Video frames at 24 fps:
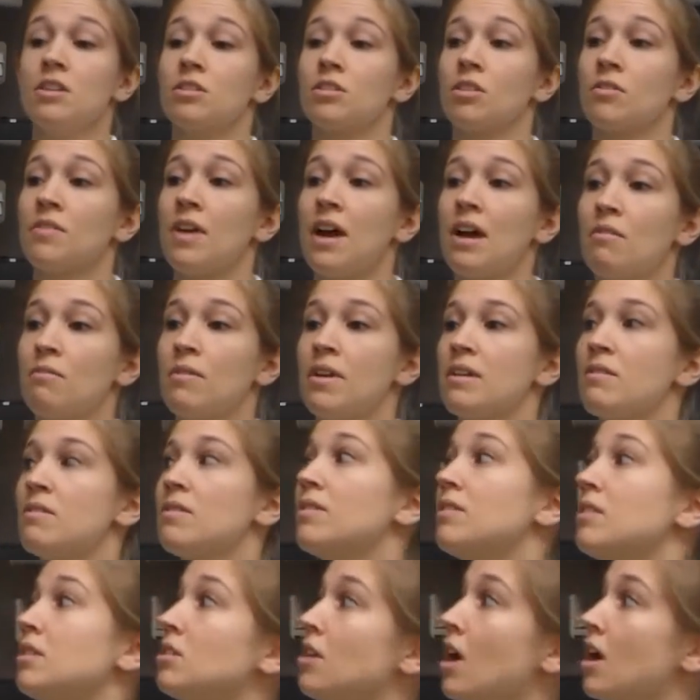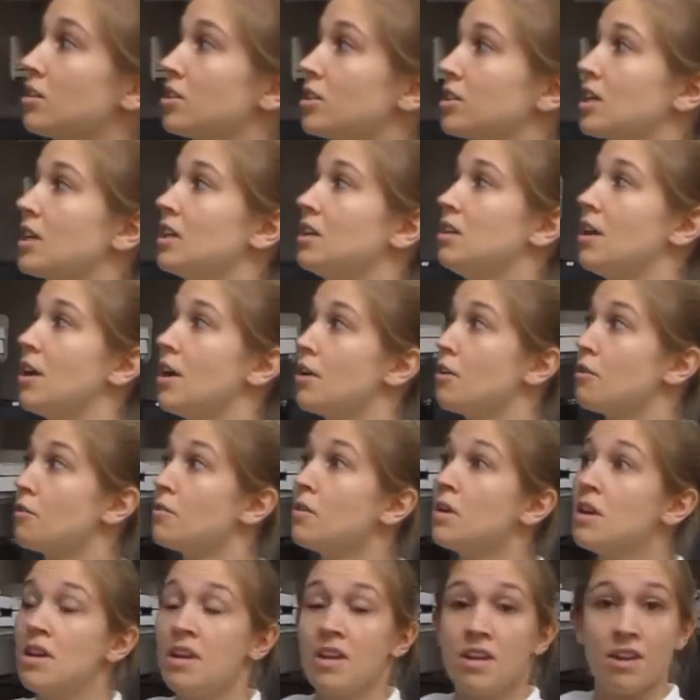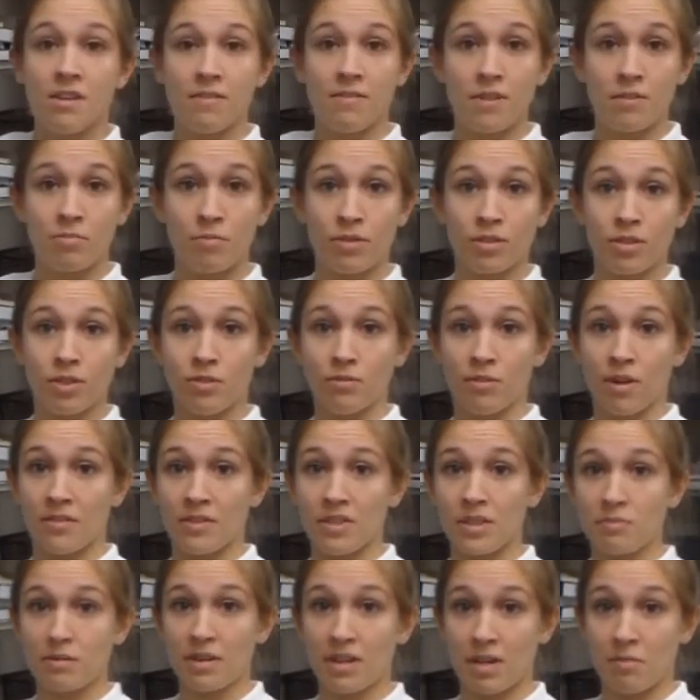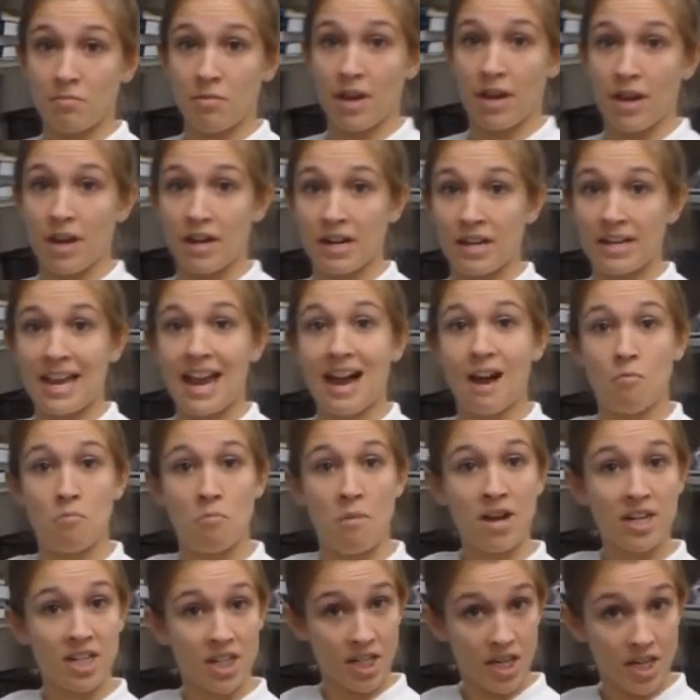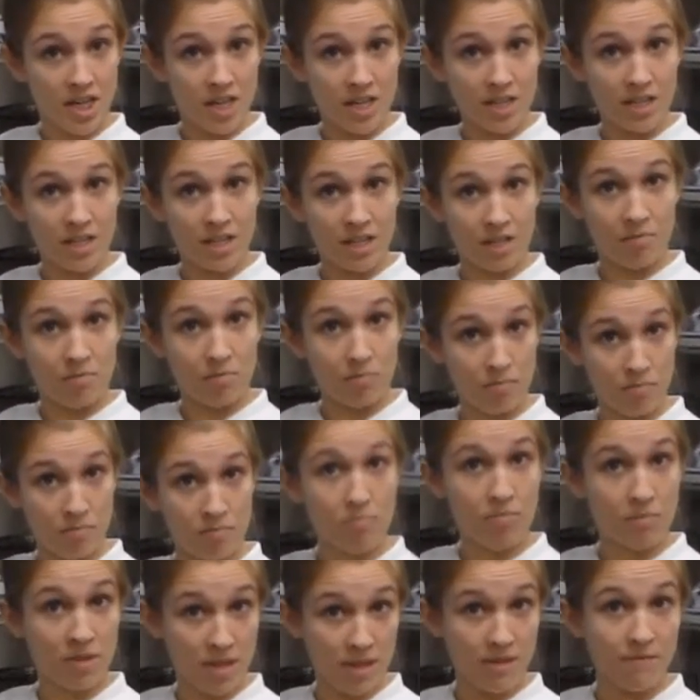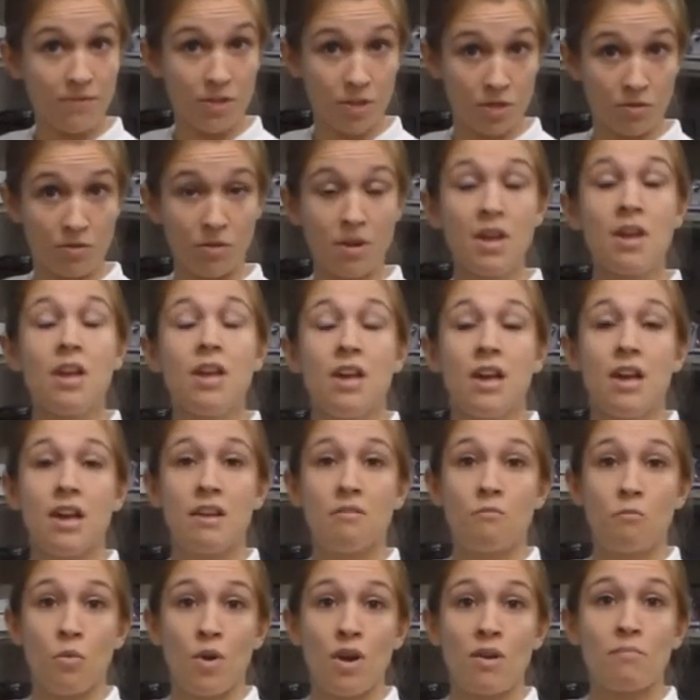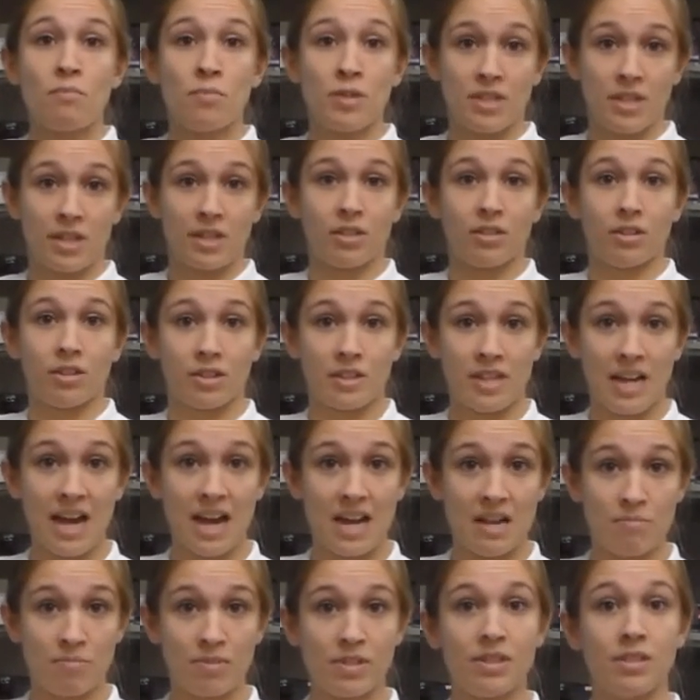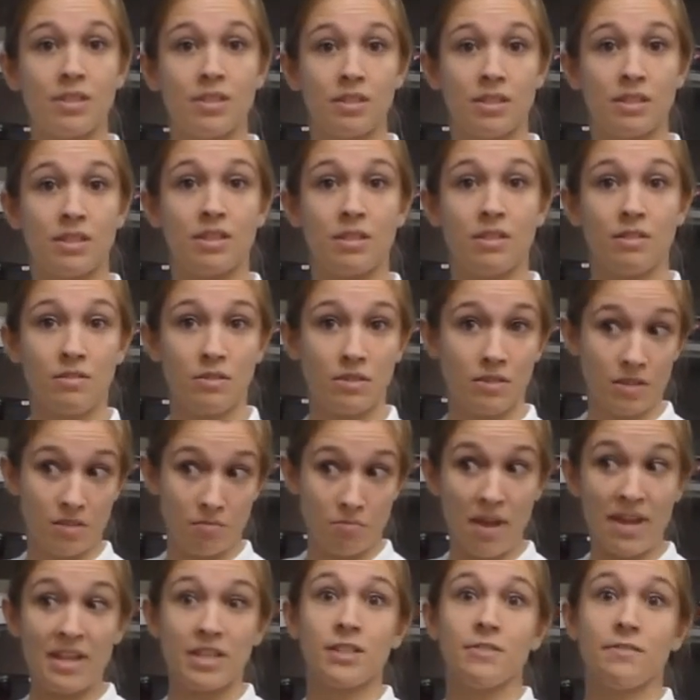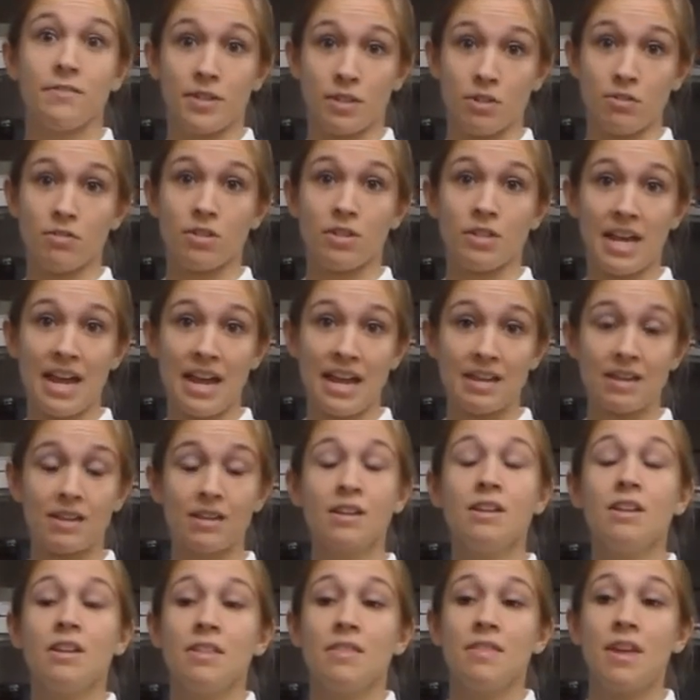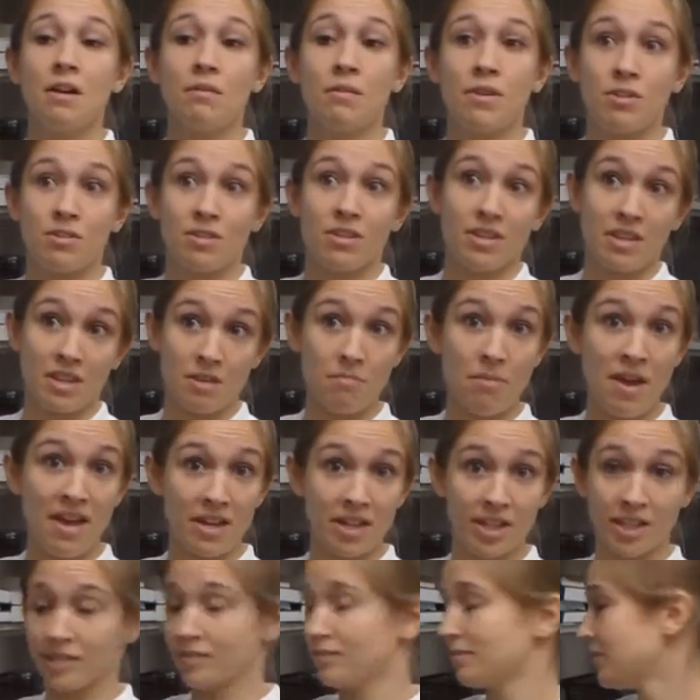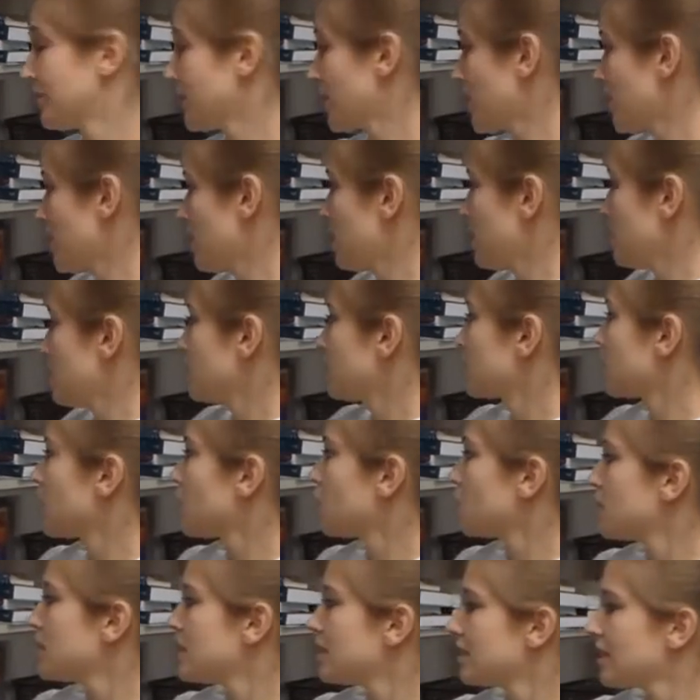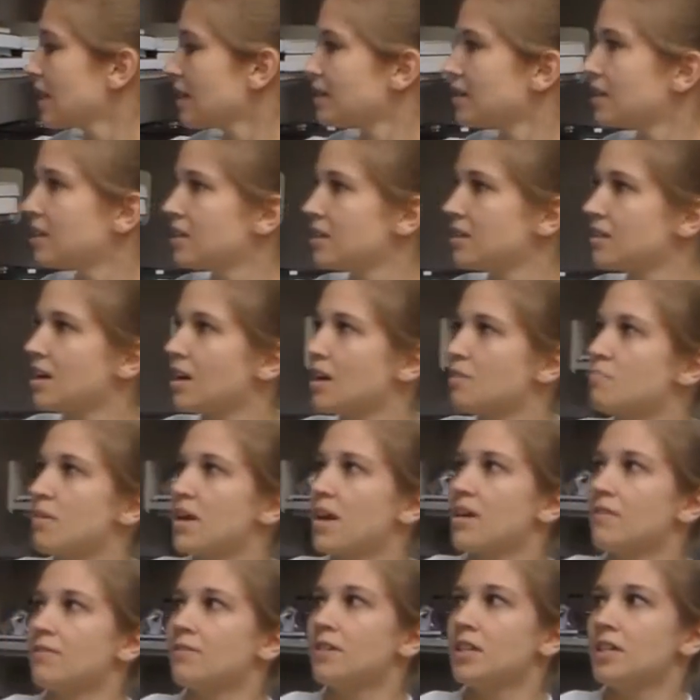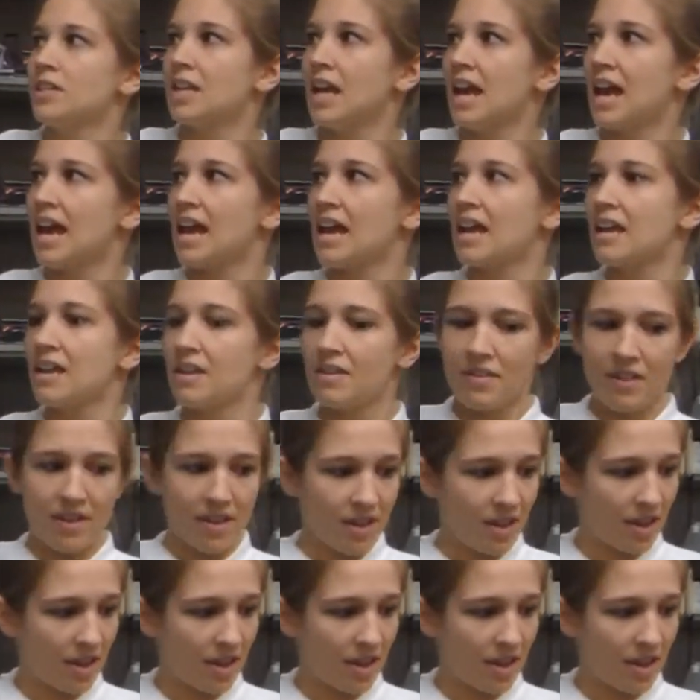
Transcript: So that way the doctor can know if he puts you on this antibiotic, how much he needs to give you, and what particular type is best for you to take. That way you can get better. So we set these up every day.